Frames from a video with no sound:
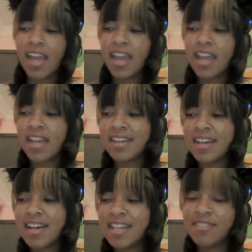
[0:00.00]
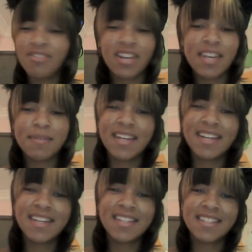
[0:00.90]
And it's funny
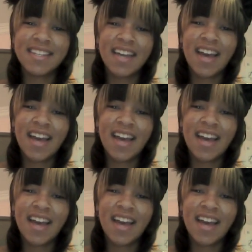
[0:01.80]
because